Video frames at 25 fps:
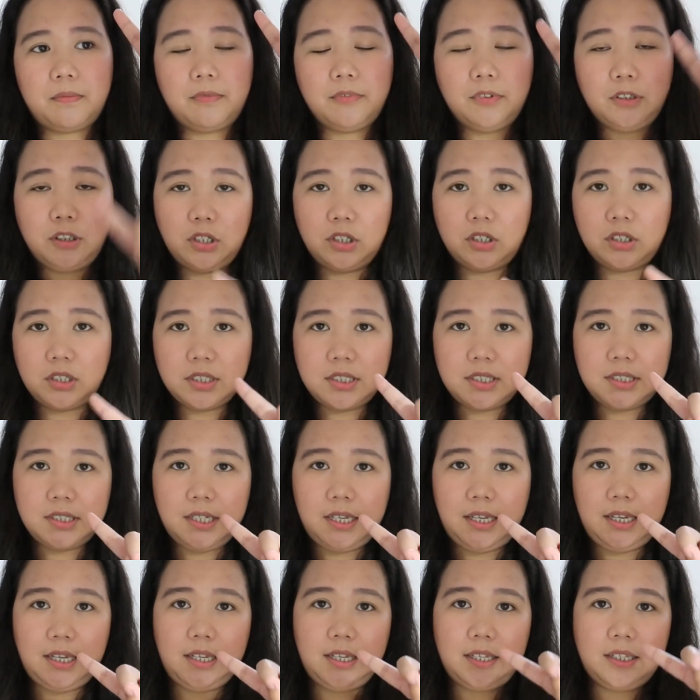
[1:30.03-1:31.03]
gloss
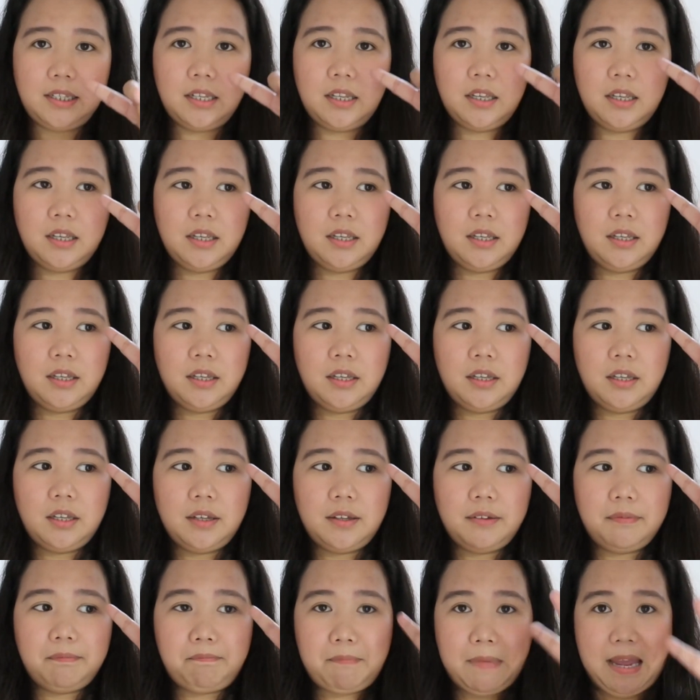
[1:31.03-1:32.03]
and
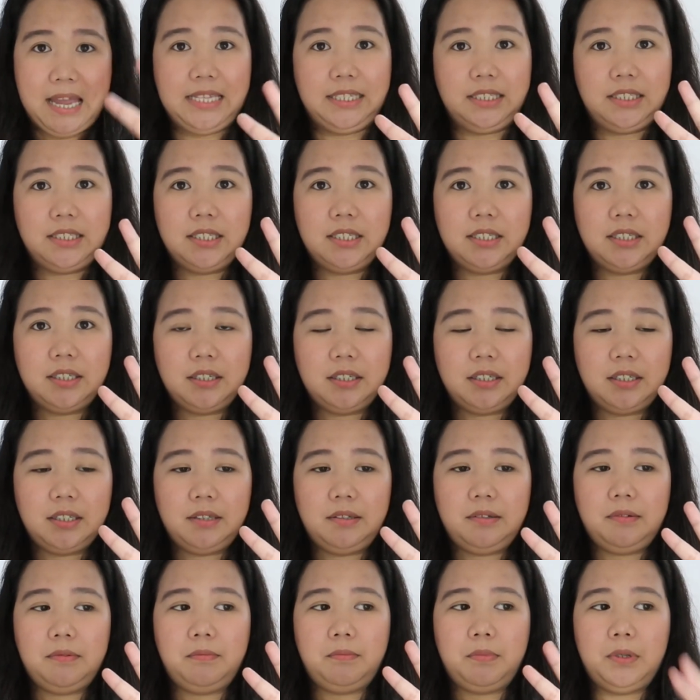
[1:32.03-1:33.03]
matte.
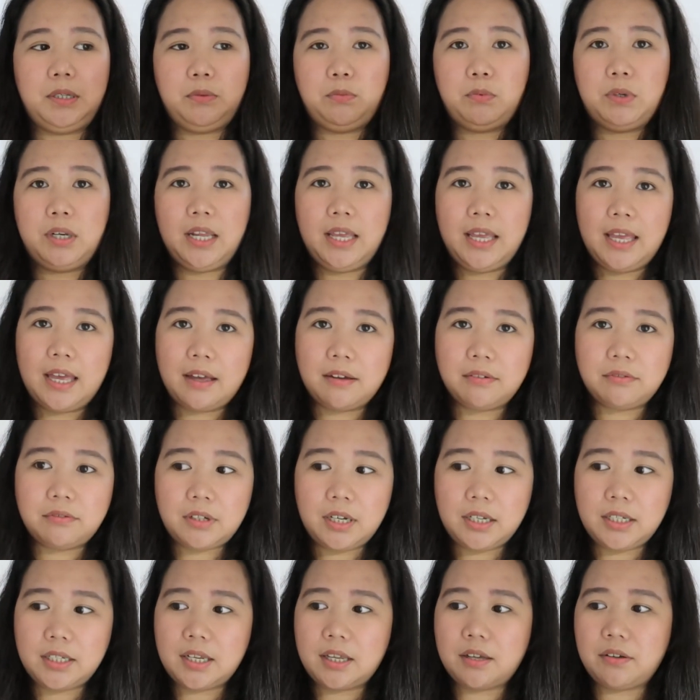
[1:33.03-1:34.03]
But what I have
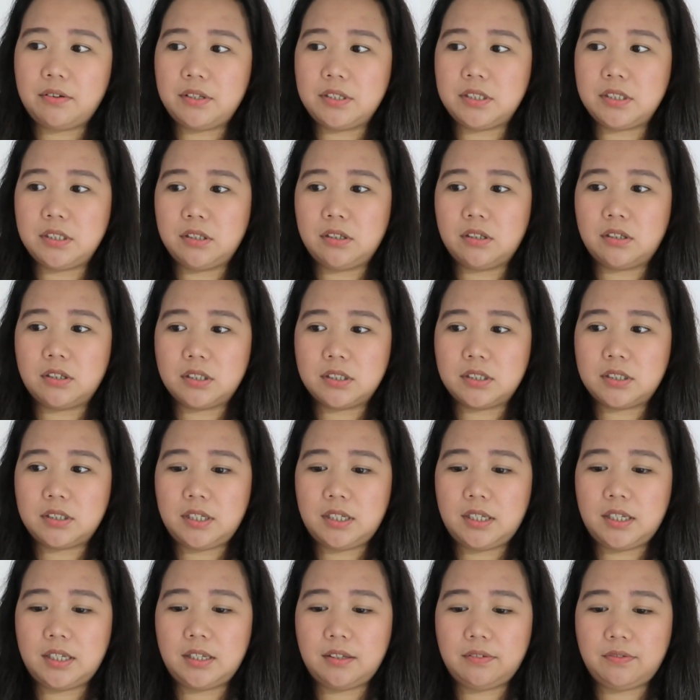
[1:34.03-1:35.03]
right now is gloss,
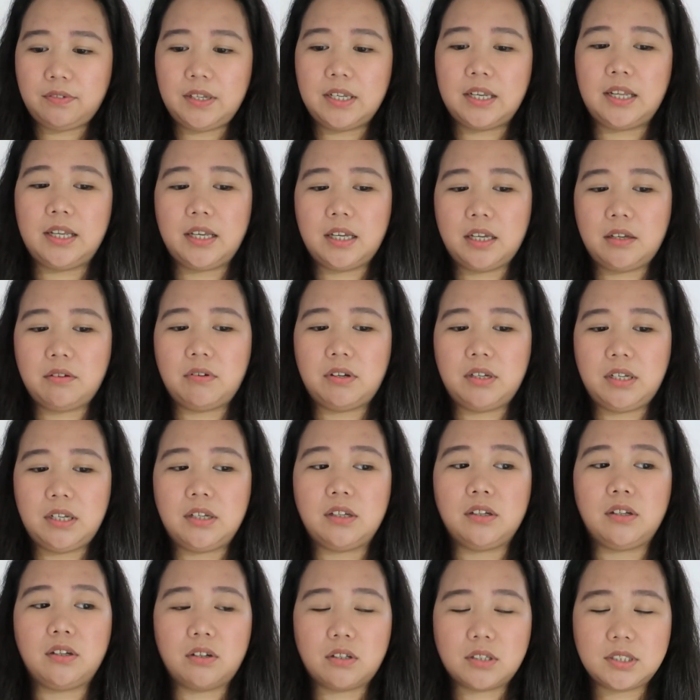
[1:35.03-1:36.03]
and I feel like I wanted
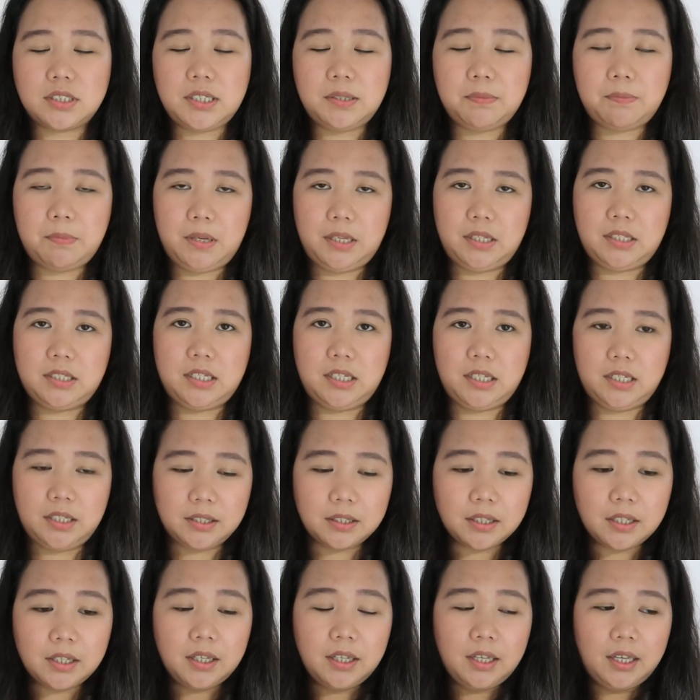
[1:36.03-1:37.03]
a glossy painting.
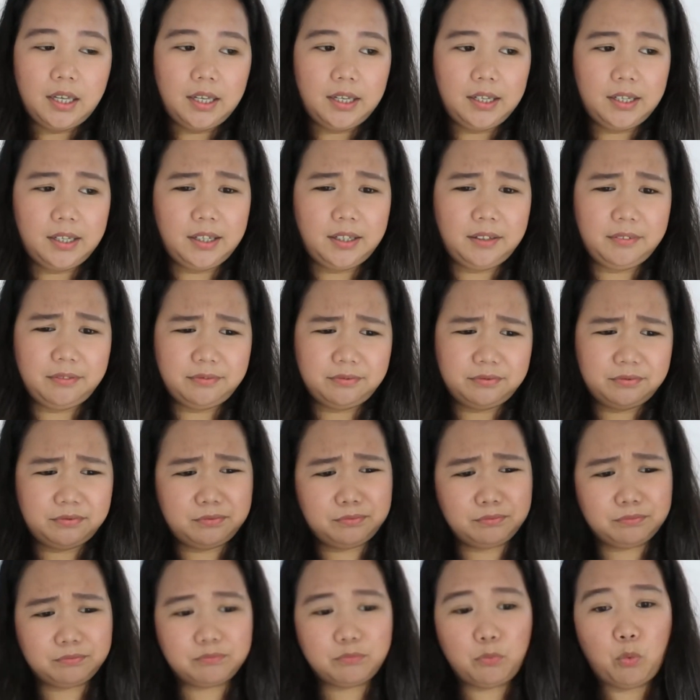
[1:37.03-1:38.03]
I've
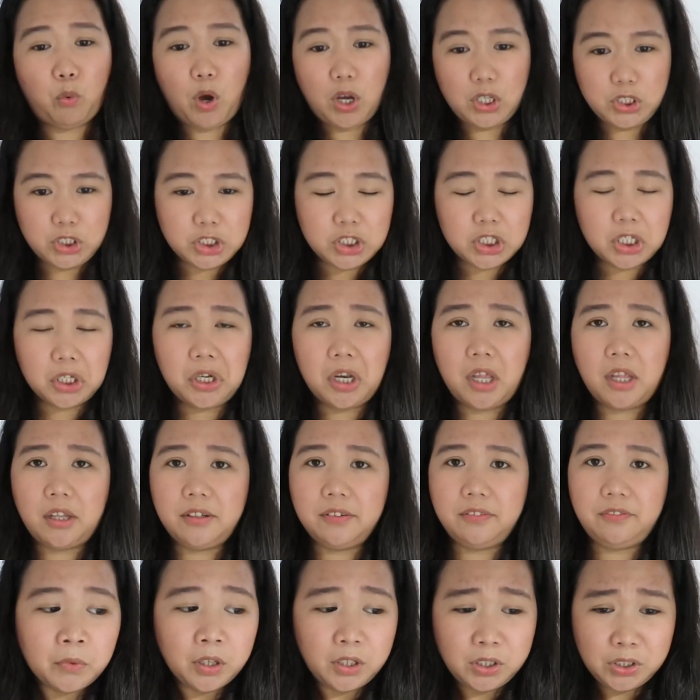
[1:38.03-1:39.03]
watched a lot
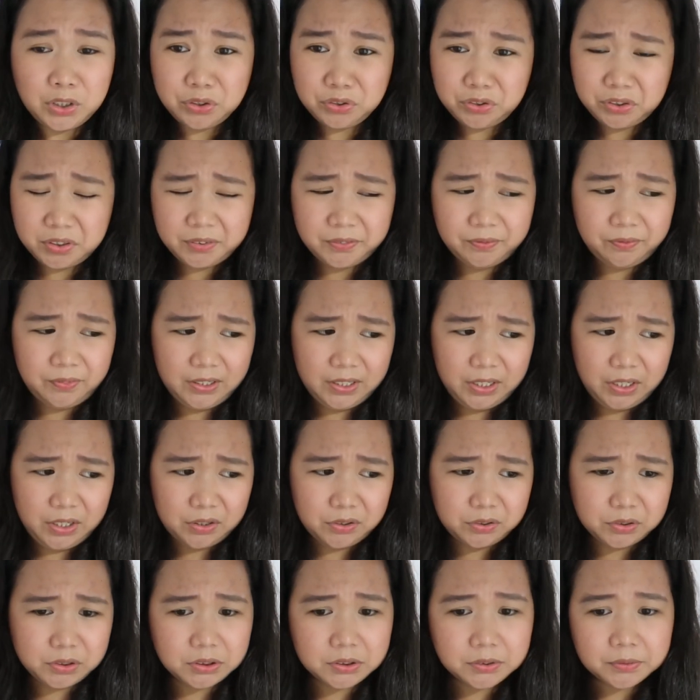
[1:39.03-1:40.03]
of YouTube
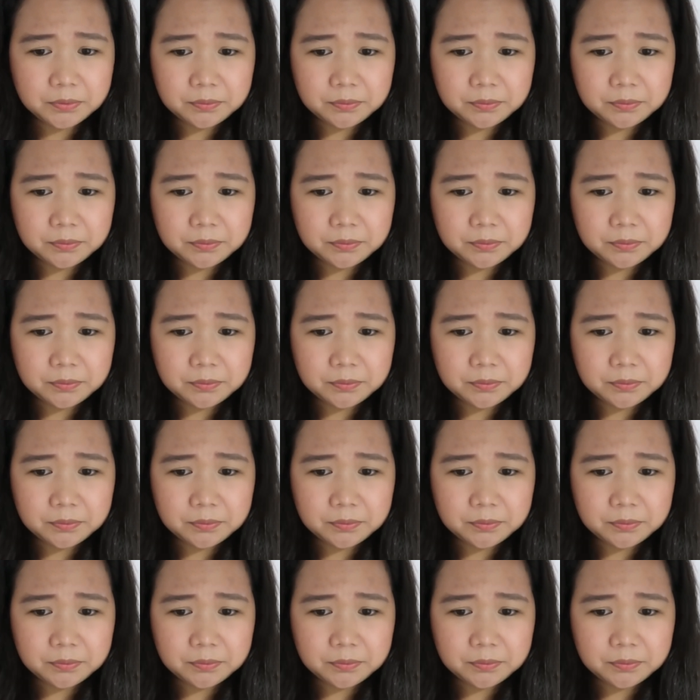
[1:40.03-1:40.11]
videos